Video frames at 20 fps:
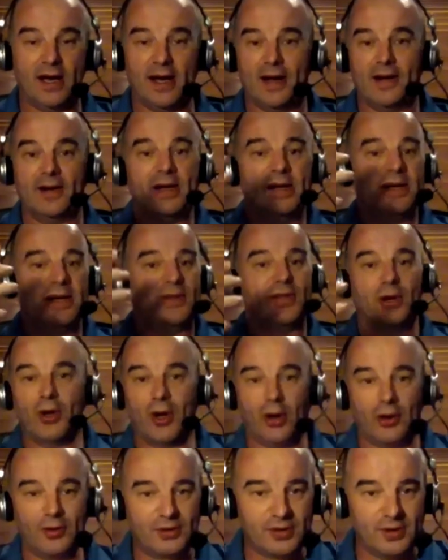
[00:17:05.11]
the
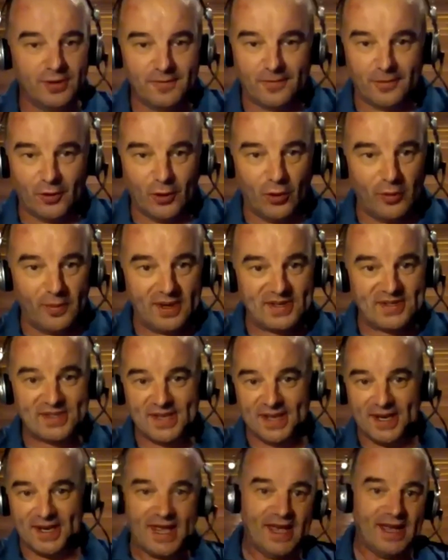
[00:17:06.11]

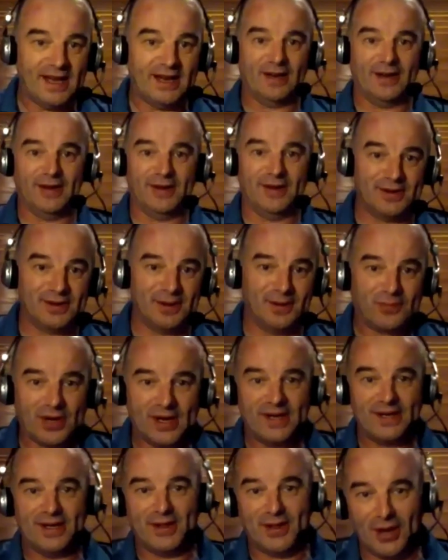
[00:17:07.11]
nonconformists in England
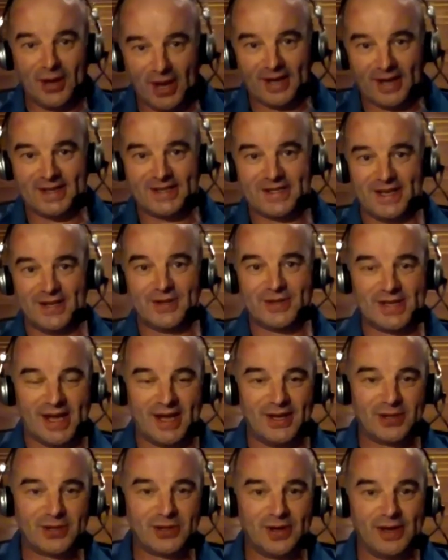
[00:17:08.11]
and Britain in the 19th
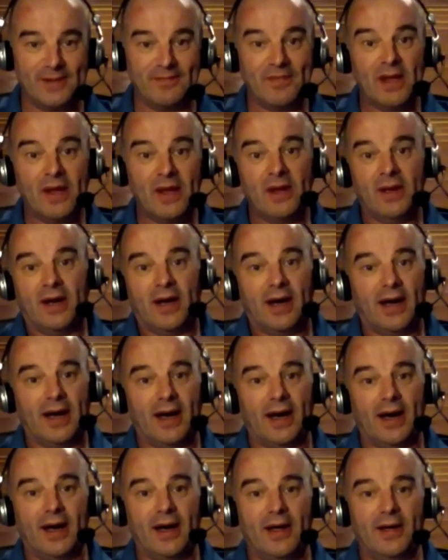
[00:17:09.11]
century.
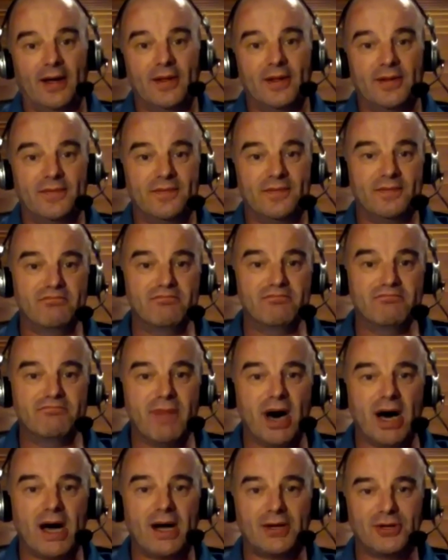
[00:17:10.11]

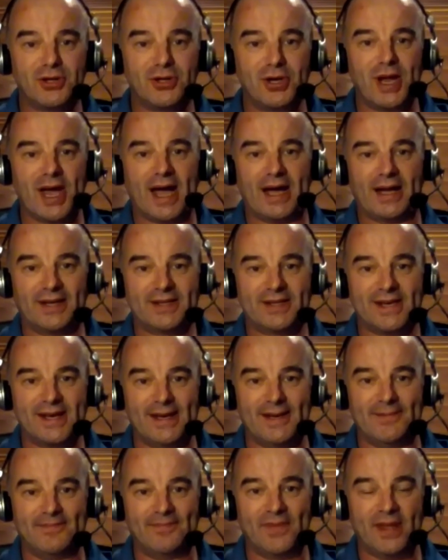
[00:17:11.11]

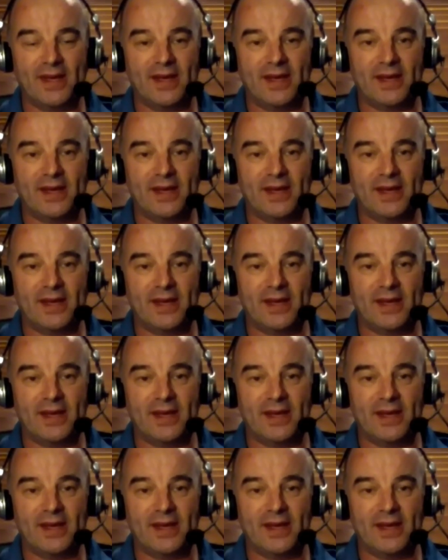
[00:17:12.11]
Marginality